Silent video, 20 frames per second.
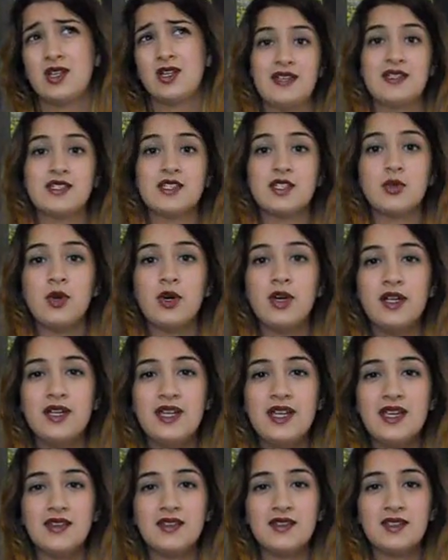It's quite
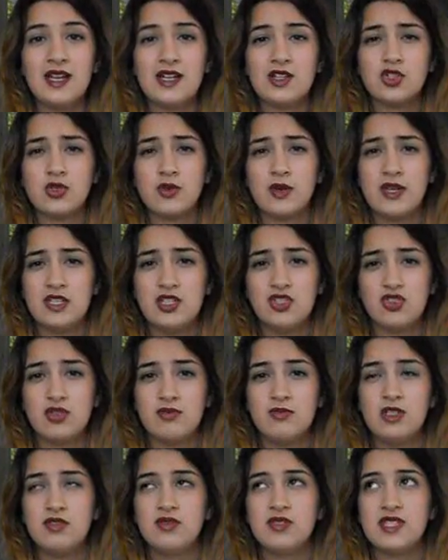near the Natural
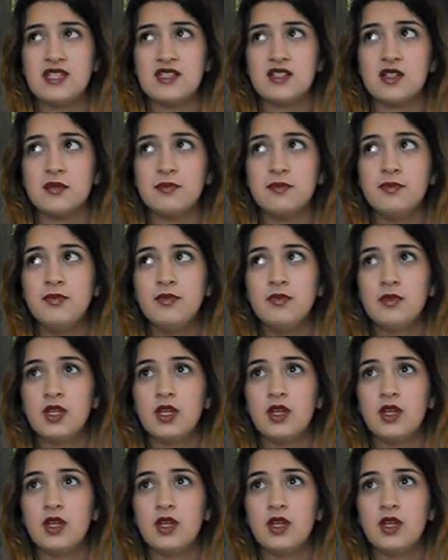History Museum,